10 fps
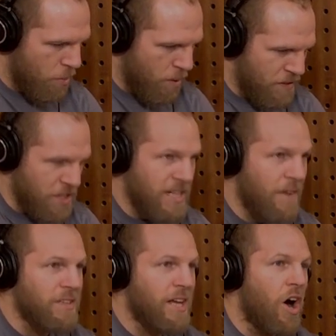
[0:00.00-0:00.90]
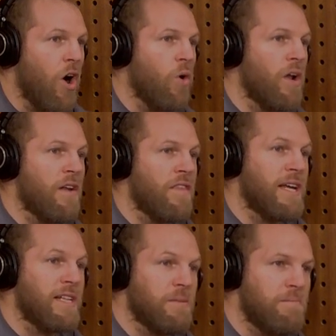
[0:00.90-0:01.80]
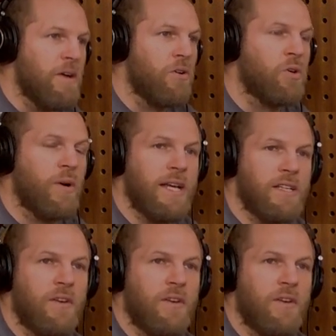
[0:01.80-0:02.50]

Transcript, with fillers: We've discovered that whole load of things. A miracle here.